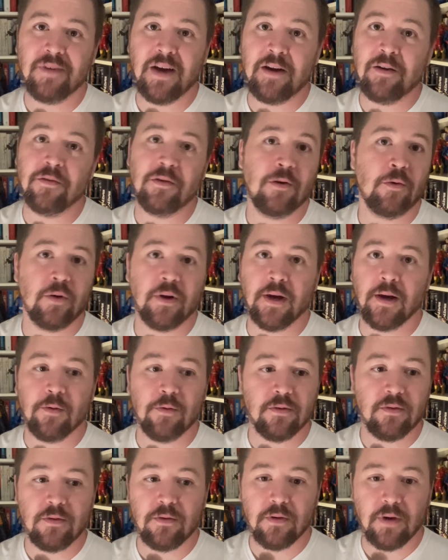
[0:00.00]
I don't know what I
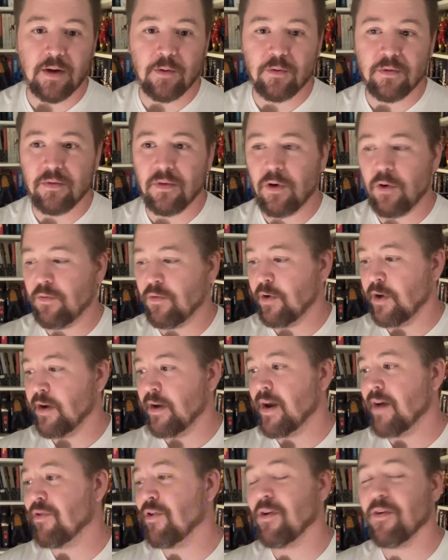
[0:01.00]
would do. I would hopefully
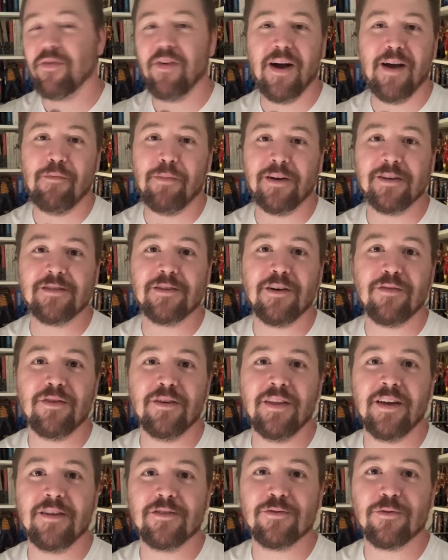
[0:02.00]
never find myself
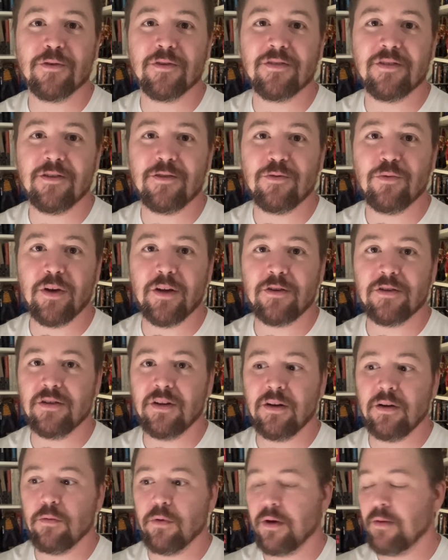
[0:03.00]
in that sort of situation
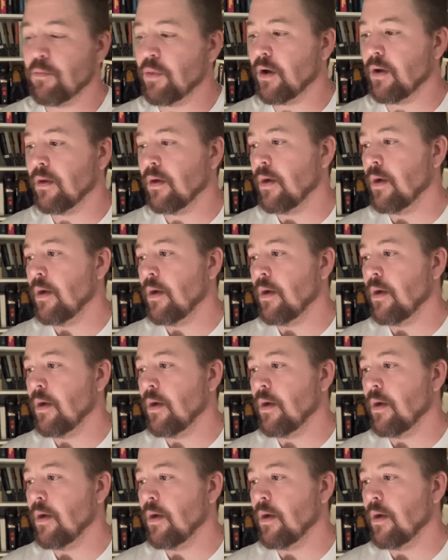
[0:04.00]
anyway. But